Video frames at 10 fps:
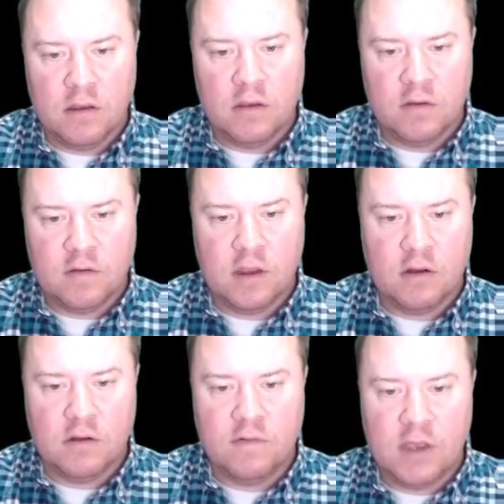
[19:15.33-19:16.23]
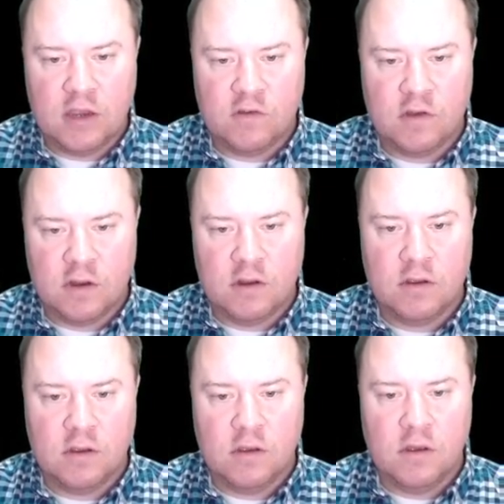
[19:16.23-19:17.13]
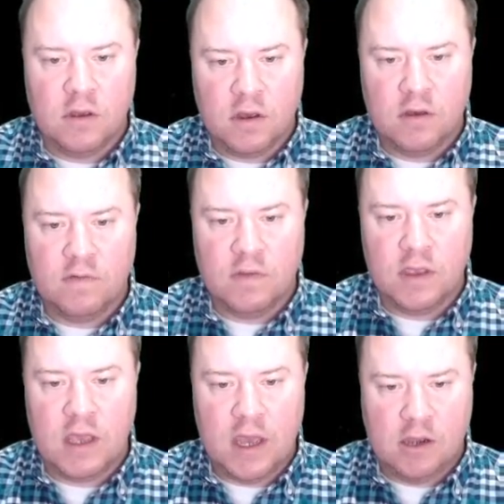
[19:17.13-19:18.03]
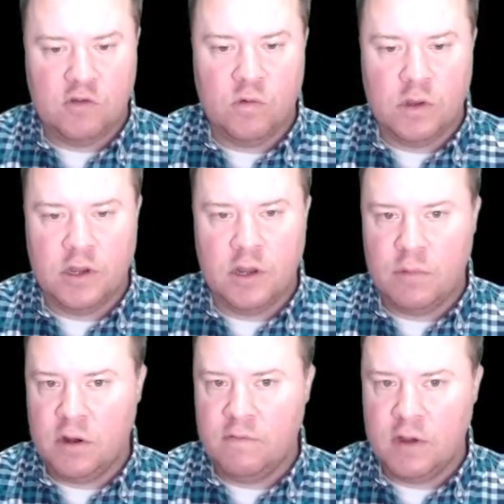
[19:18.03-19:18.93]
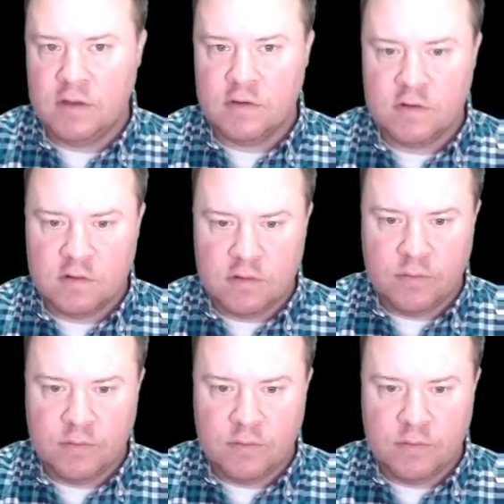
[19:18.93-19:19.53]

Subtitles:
standard deviation of the actual number of raisins,